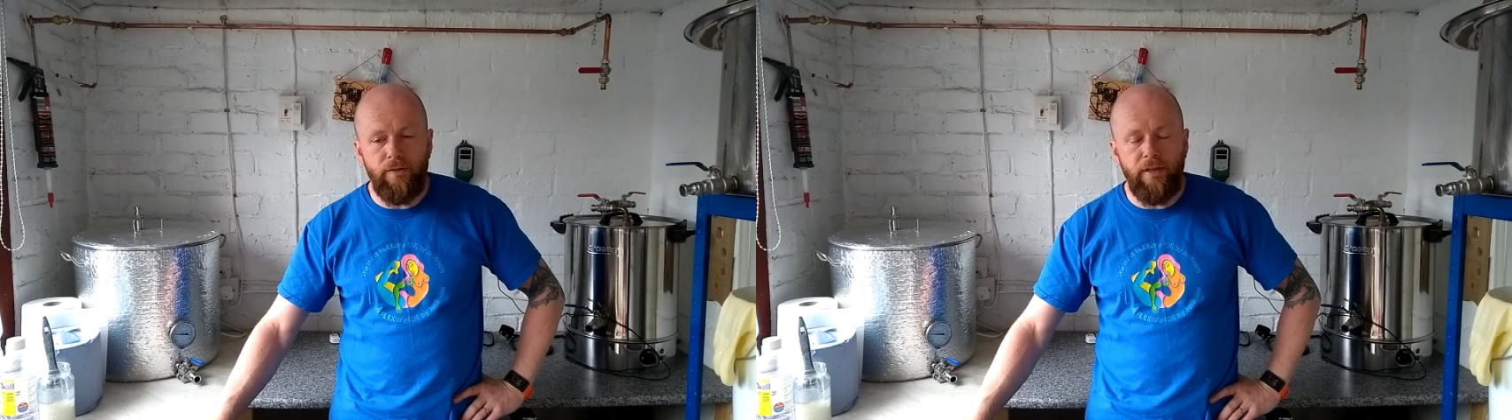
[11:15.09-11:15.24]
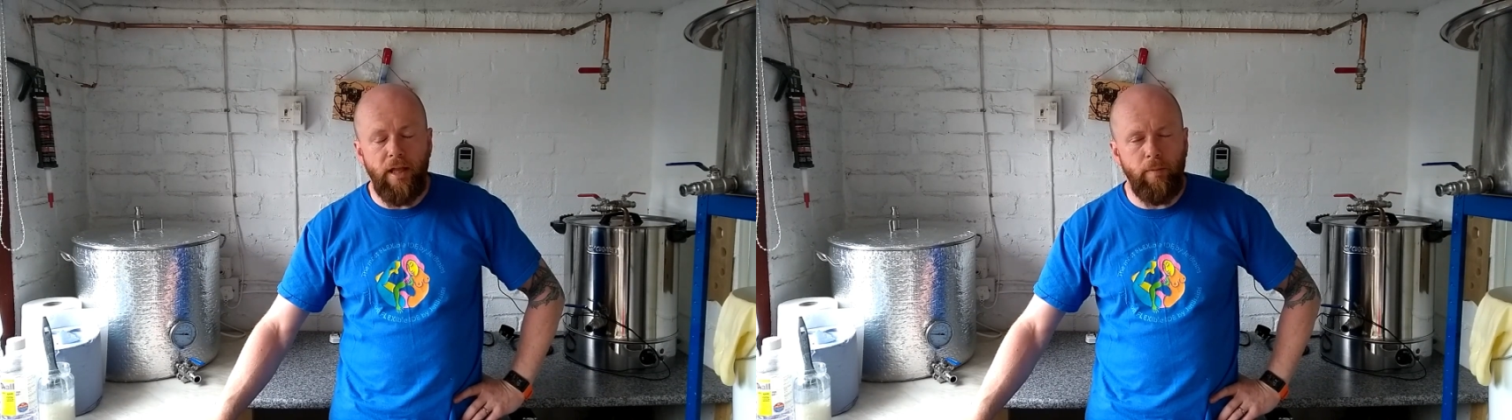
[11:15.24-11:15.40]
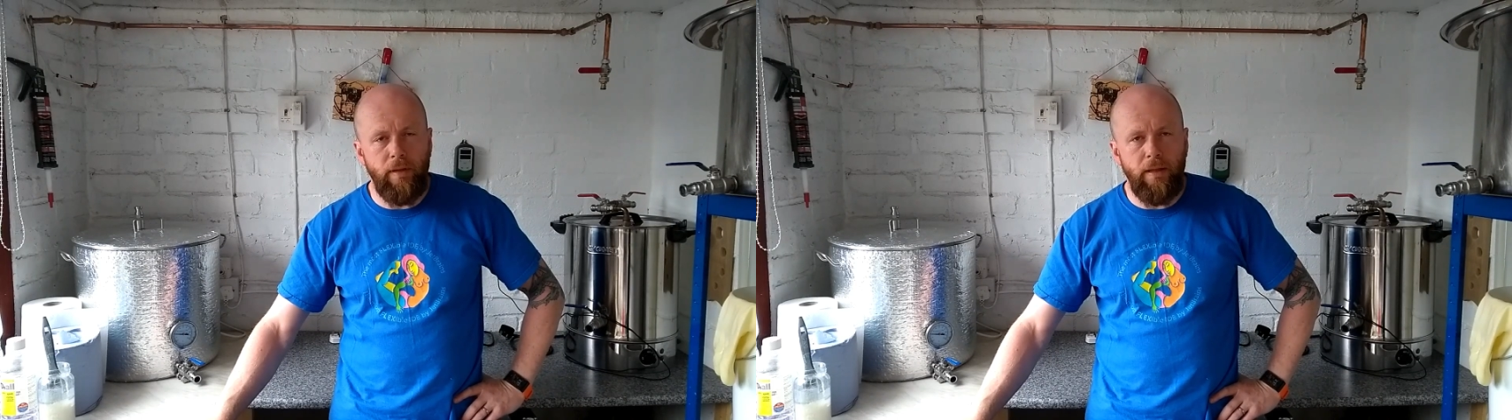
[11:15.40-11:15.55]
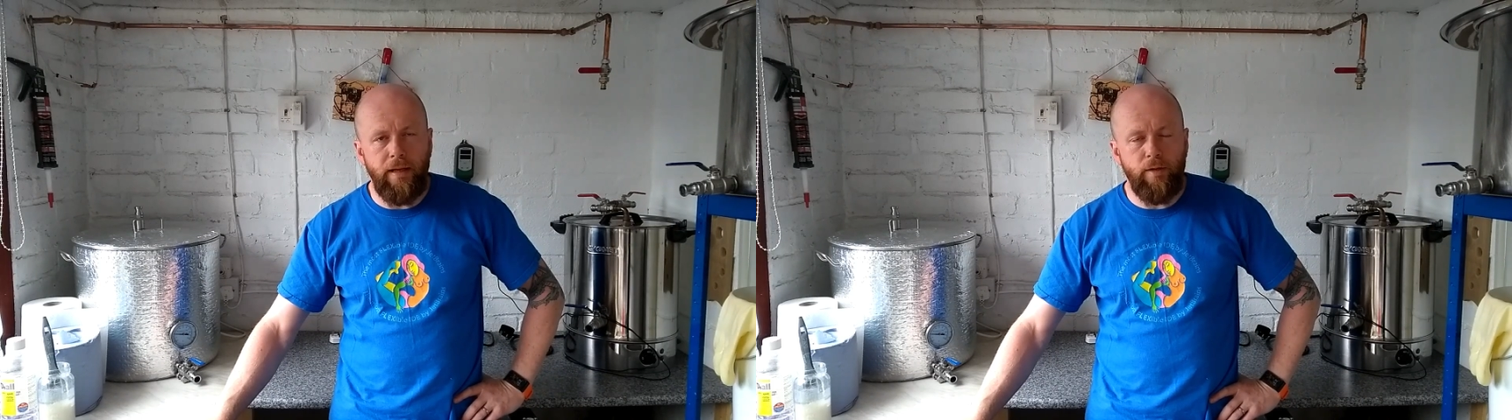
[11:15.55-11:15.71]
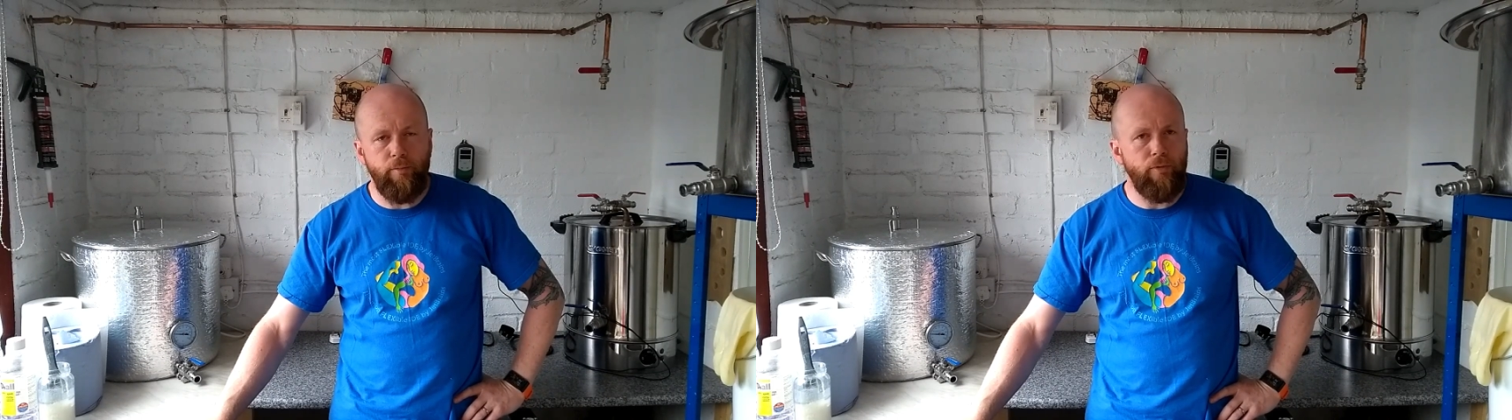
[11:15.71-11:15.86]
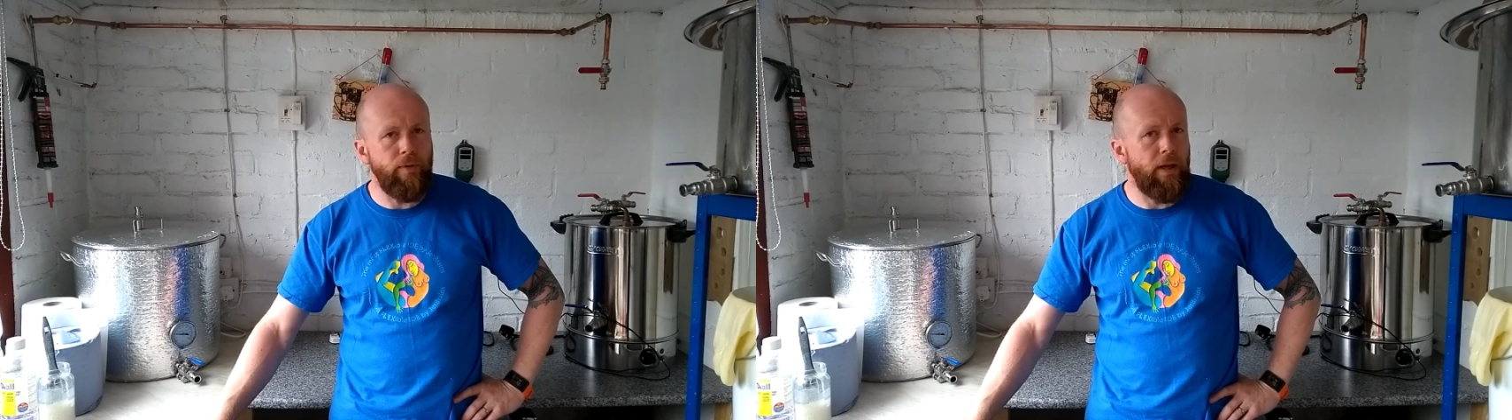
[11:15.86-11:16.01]
So that'll be the
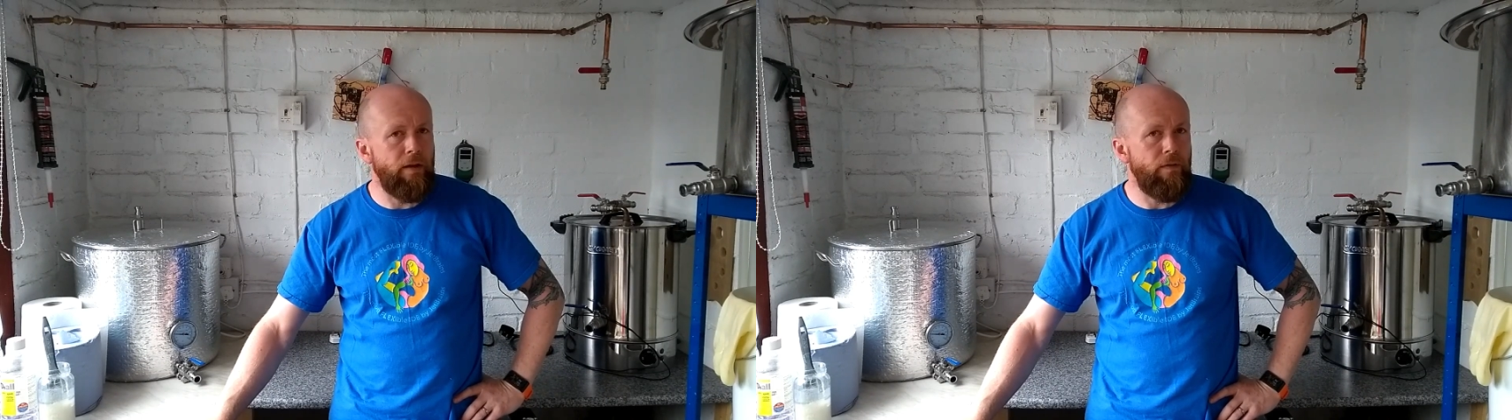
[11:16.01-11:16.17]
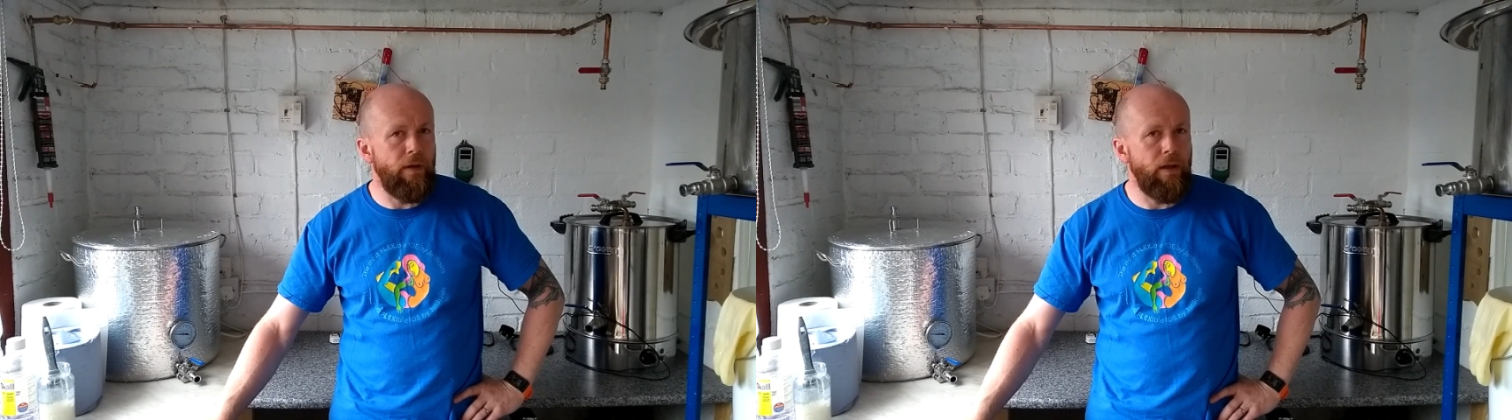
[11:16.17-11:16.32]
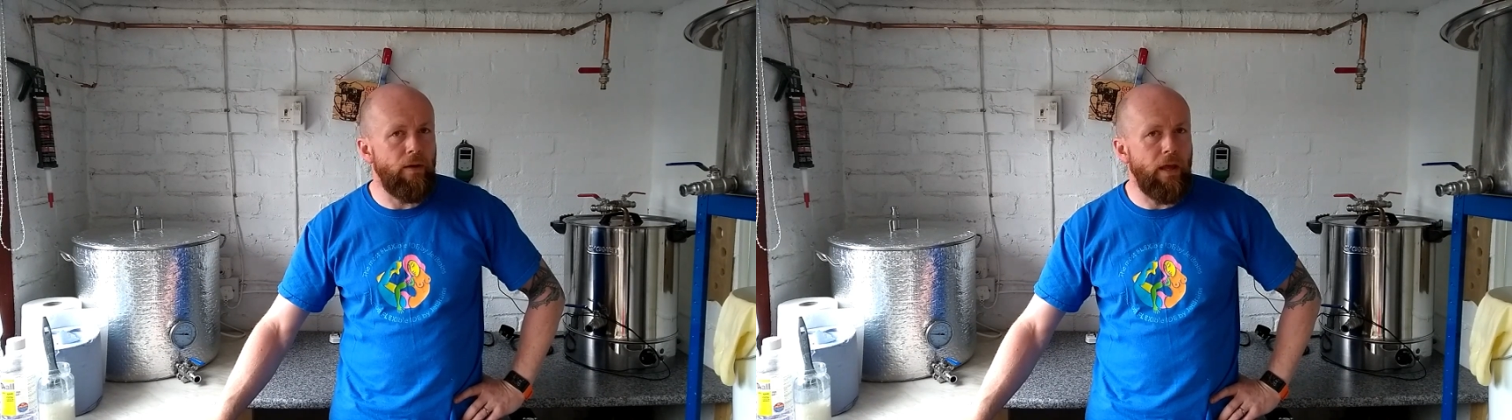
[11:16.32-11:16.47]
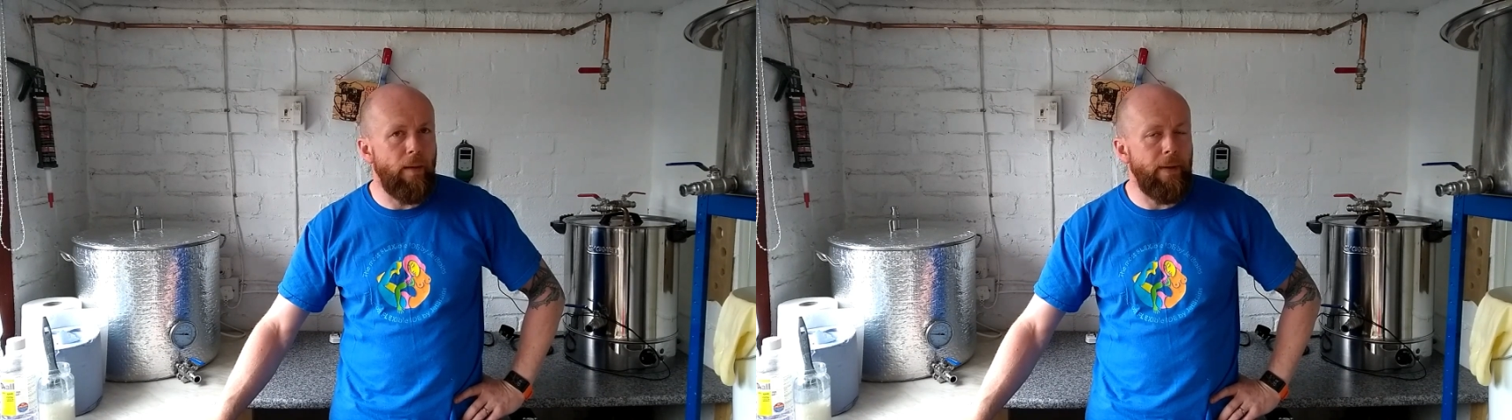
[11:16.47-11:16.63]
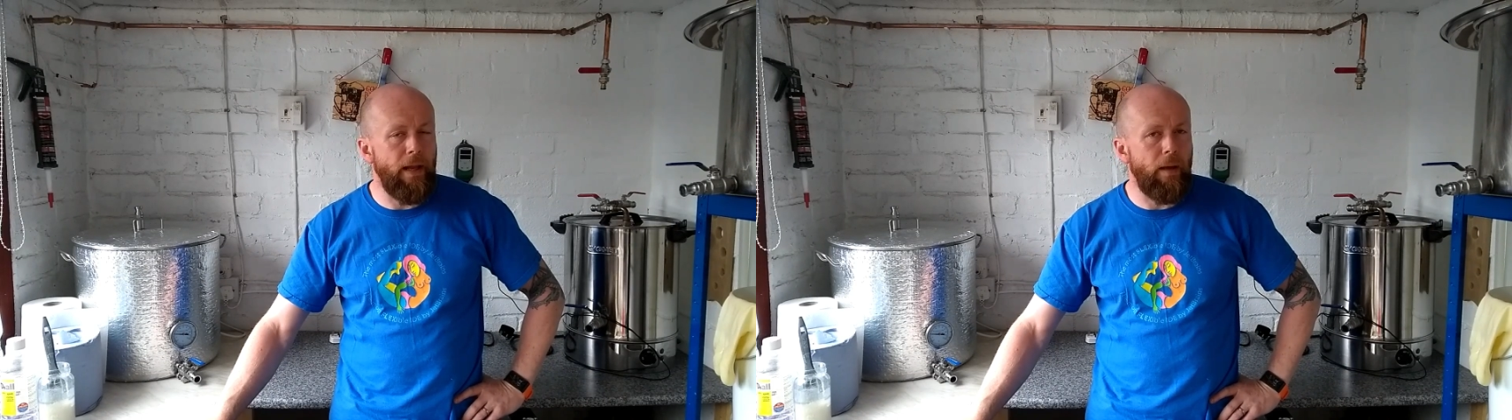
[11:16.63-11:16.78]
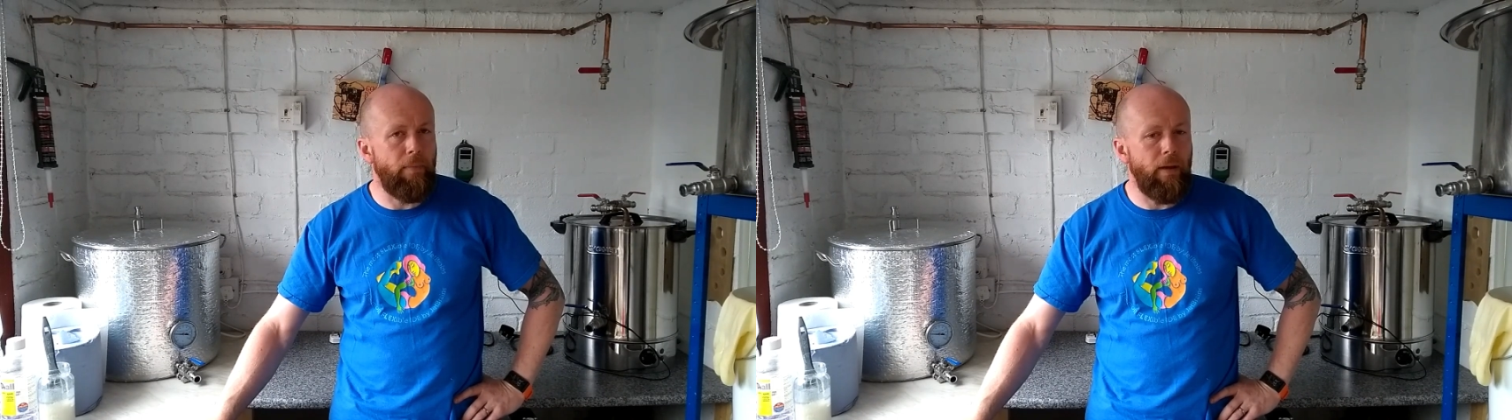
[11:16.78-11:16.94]
next brew day video
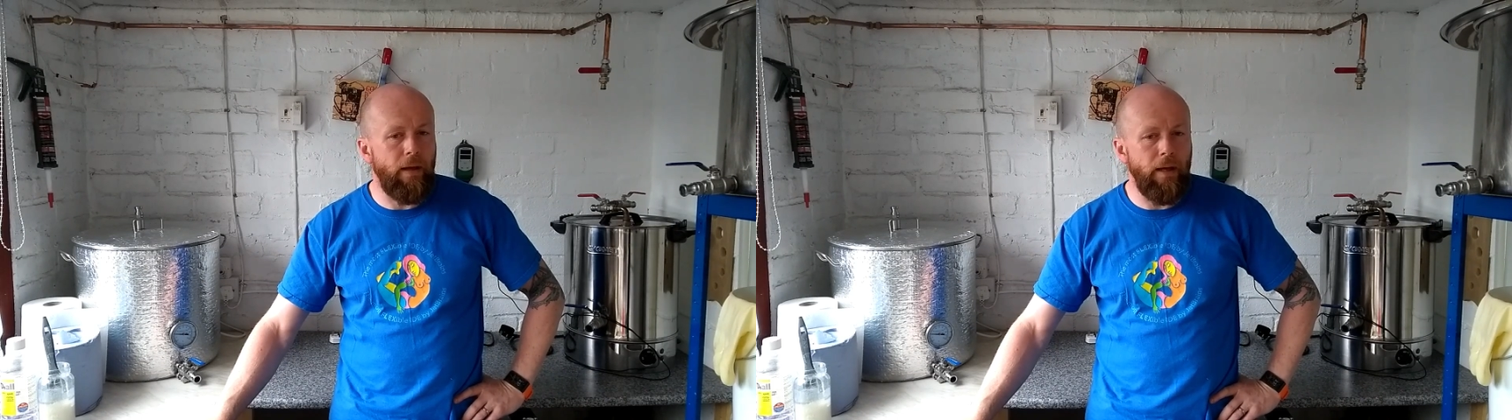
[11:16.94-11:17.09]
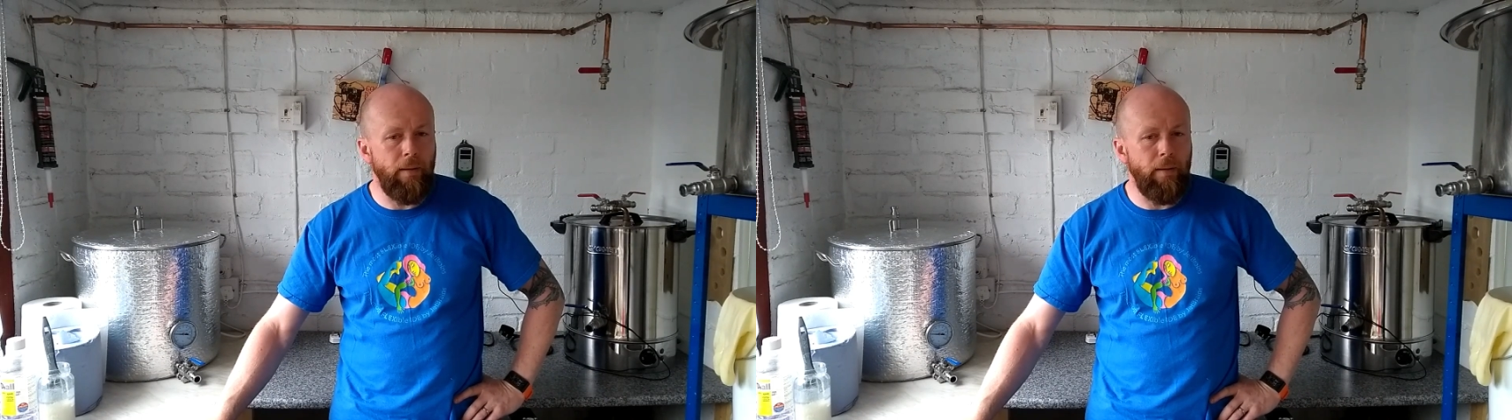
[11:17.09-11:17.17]
coming up.